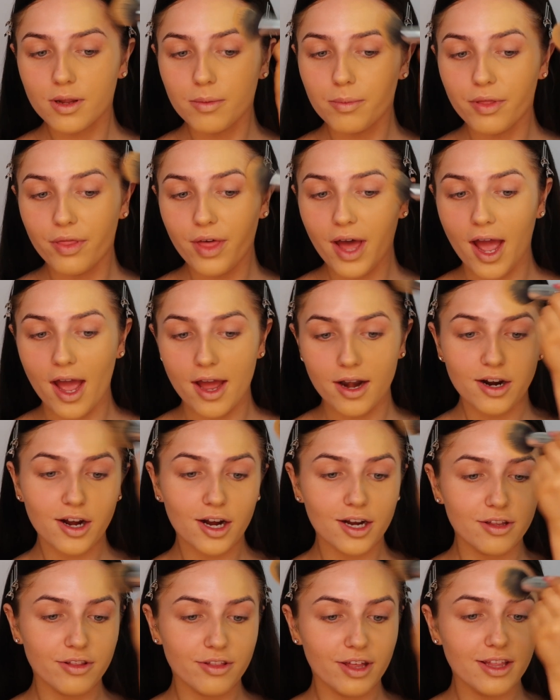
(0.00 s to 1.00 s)
But then
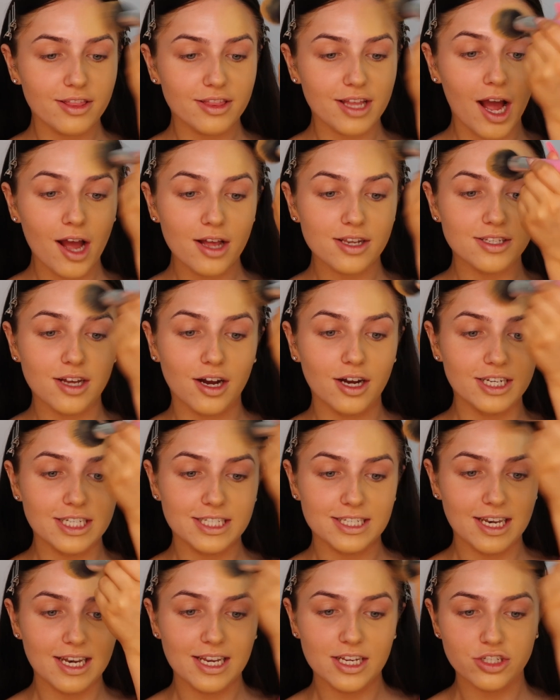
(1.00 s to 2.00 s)
I think that side
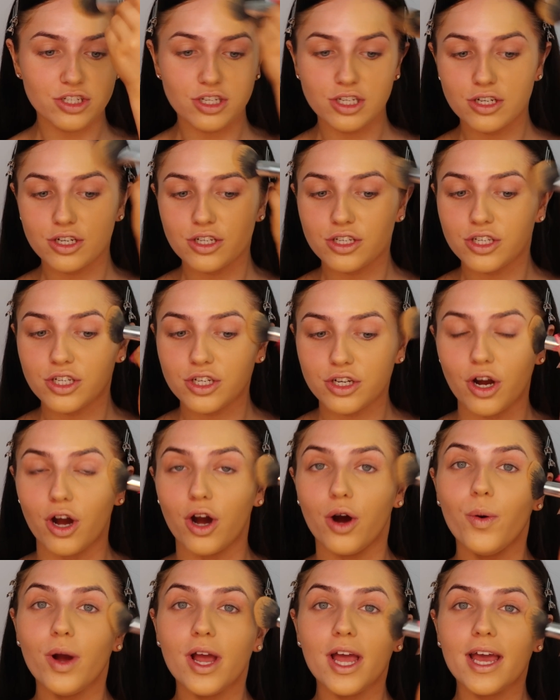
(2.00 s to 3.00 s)
is literally good to
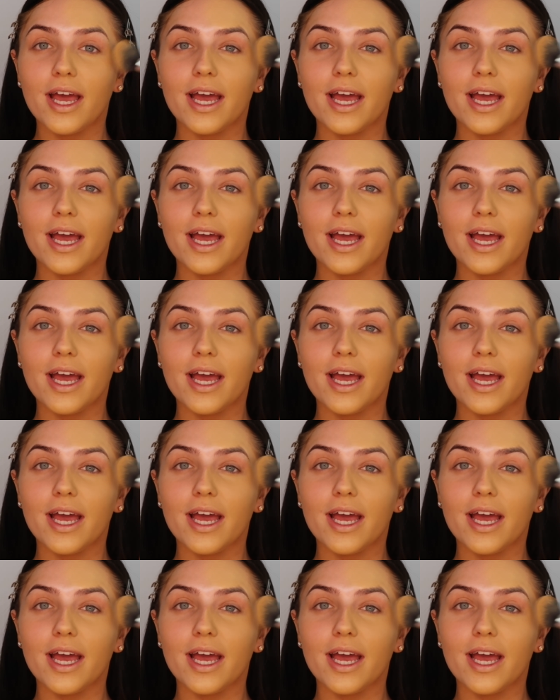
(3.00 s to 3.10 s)
go.